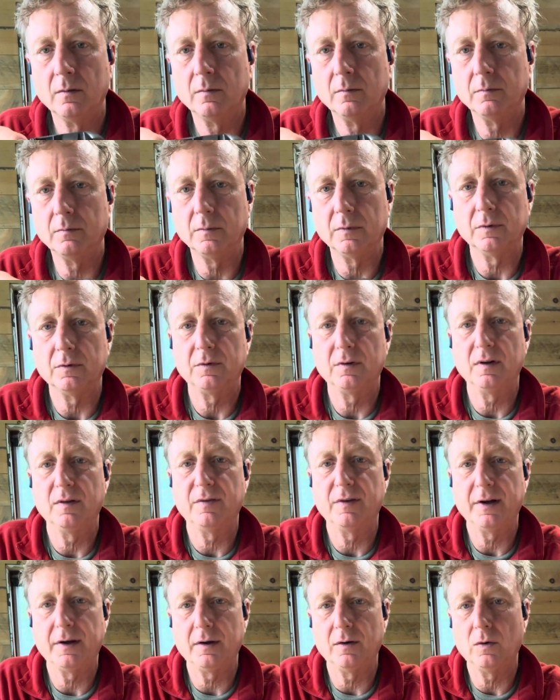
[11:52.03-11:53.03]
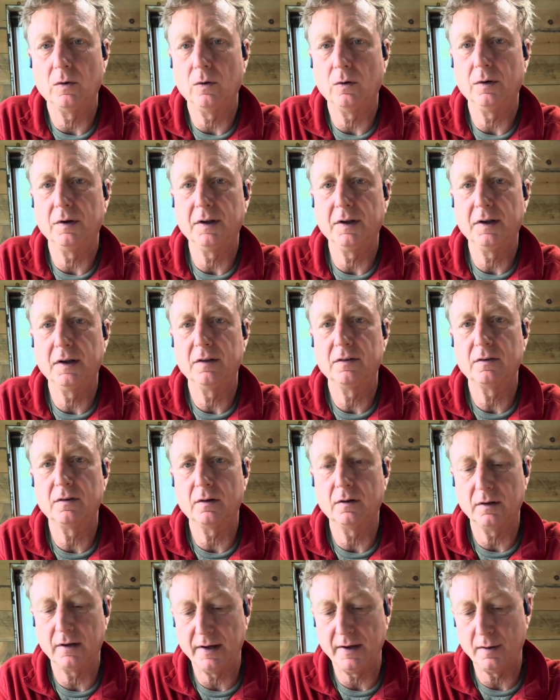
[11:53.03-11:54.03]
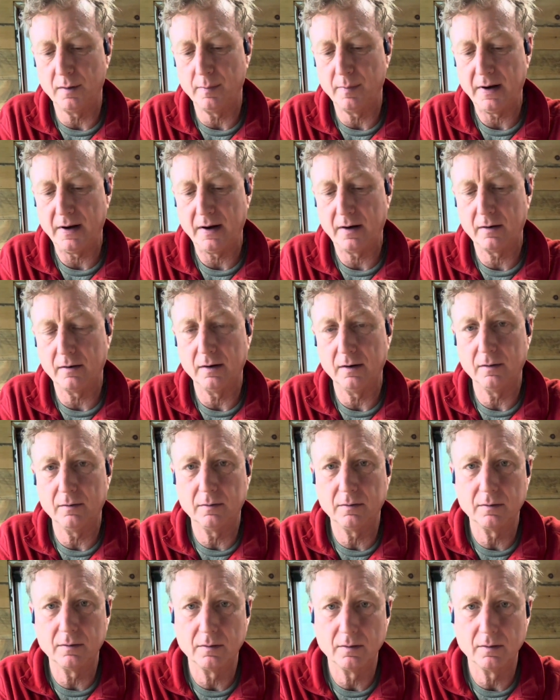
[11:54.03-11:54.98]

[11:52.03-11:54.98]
Let me see if I can hold it against the lighter background.